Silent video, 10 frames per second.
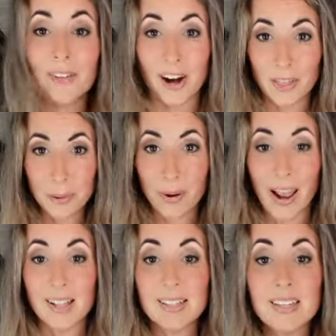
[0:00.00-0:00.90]
for other
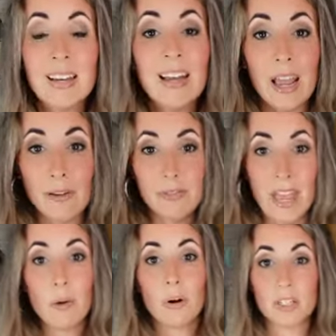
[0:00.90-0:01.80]
brands if
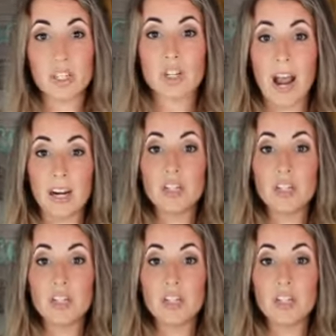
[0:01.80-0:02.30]
they were to try to